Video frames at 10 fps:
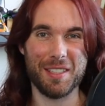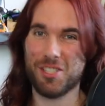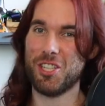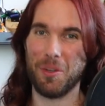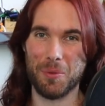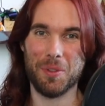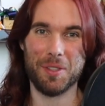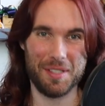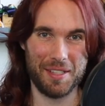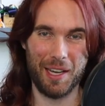that's
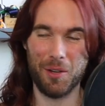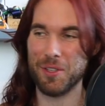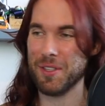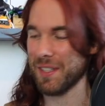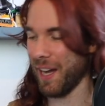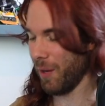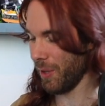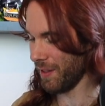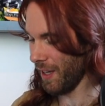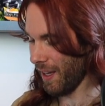generally the scale that you start
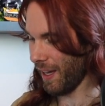with.